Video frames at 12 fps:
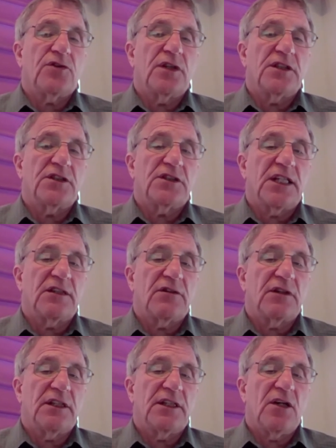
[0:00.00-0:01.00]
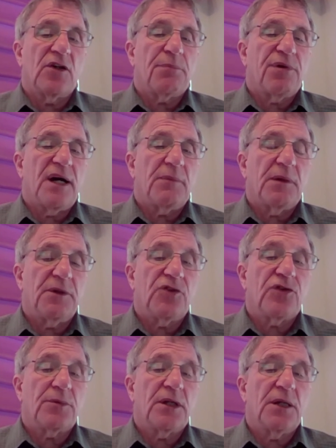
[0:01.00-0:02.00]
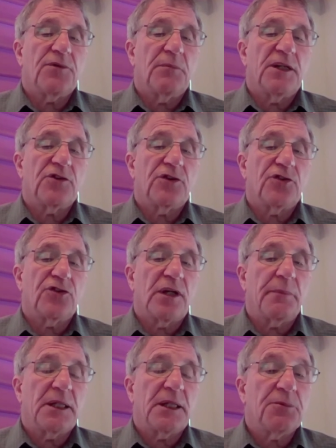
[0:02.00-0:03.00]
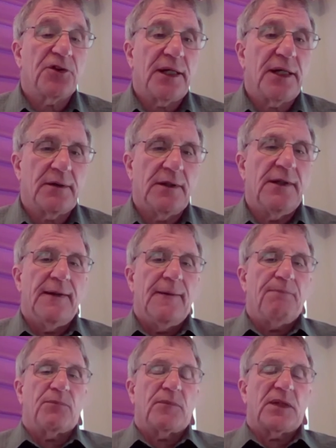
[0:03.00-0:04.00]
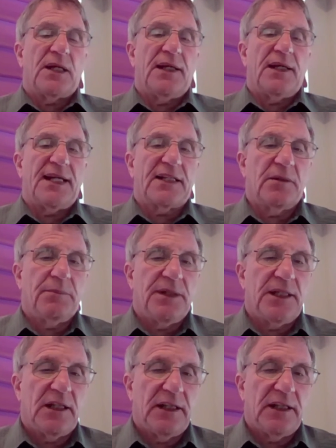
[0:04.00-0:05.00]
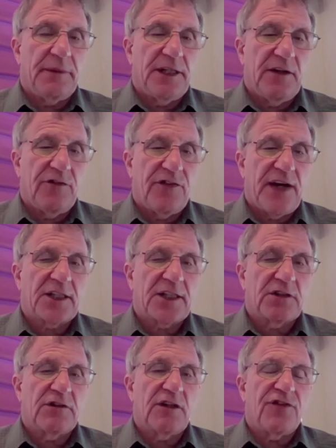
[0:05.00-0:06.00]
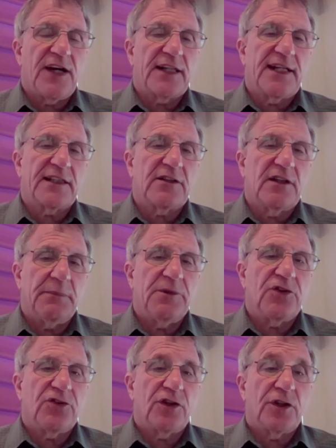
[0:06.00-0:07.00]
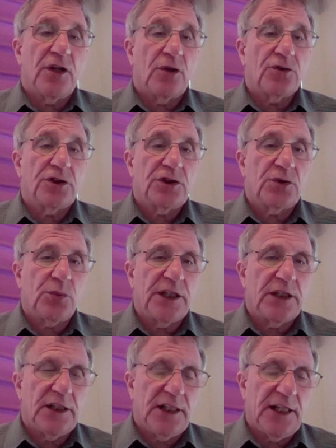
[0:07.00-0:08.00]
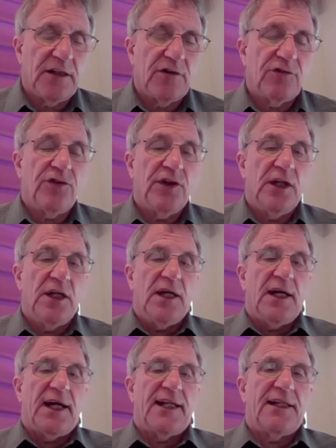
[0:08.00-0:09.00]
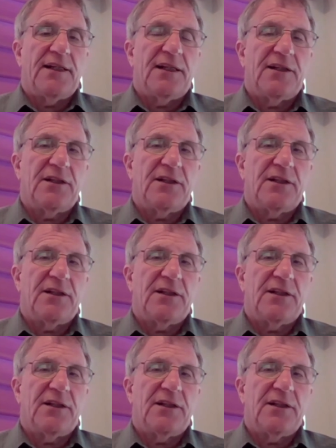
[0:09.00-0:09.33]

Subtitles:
it's generally, the only problem is sometimes it makes your stomach upset. And that could be a limiting factor. And in fact, that limits the dosage we can give. And